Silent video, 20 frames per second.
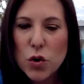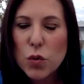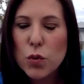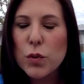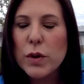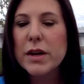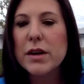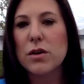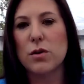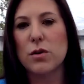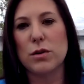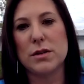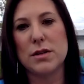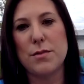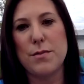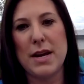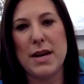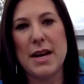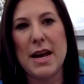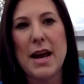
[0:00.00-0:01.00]
critical
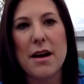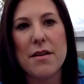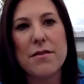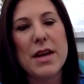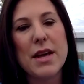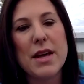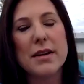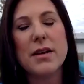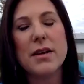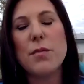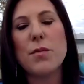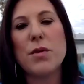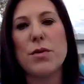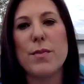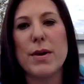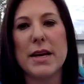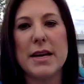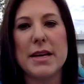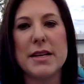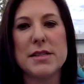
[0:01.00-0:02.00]
to me to have that time with
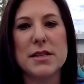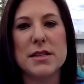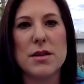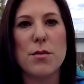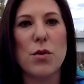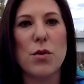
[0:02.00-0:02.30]
my kids in the